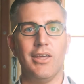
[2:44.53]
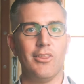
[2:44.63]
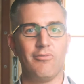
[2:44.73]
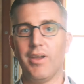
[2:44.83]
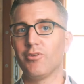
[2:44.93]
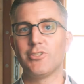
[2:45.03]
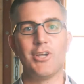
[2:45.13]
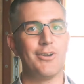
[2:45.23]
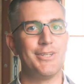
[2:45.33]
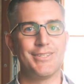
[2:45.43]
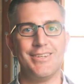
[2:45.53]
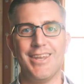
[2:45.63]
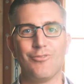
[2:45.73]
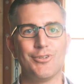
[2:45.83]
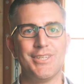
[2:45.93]
Their favorite charities
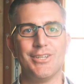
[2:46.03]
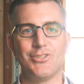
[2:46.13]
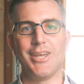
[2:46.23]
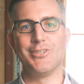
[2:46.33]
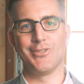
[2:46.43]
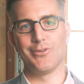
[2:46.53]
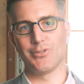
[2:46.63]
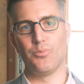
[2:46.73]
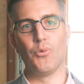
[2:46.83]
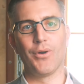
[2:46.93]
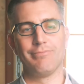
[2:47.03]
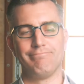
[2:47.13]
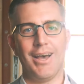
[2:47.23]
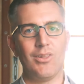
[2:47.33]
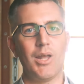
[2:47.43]
never see a change in their support.
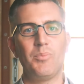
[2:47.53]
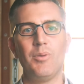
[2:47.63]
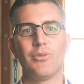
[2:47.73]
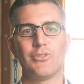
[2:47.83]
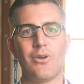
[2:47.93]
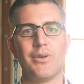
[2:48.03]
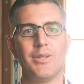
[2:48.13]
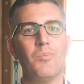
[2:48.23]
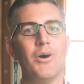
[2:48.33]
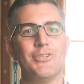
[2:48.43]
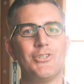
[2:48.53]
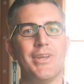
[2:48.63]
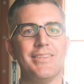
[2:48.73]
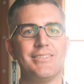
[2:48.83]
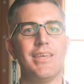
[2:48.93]
A lot of people are starting to bunch
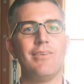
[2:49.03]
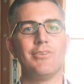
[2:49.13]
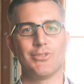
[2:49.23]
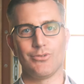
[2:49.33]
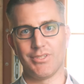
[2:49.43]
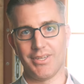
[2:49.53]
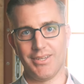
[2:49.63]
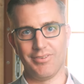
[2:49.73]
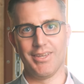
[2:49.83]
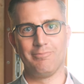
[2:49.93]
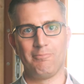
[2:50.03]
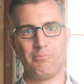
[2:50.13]
and the savings are significant.